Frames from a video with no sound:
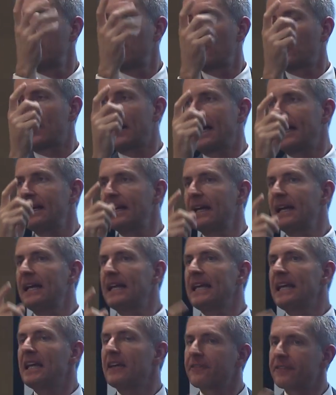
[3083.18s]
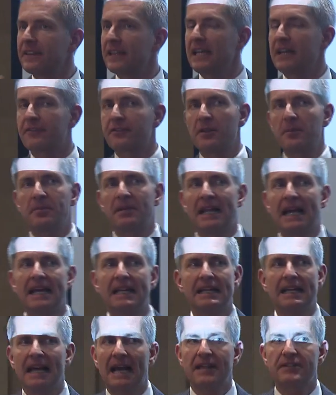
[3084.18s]
okay? If, if the
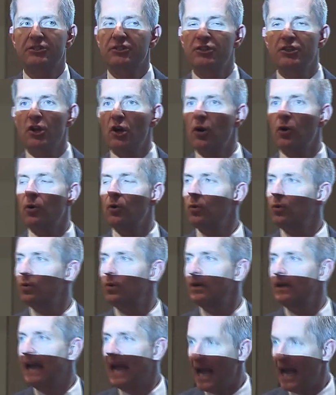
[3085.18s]
planet has no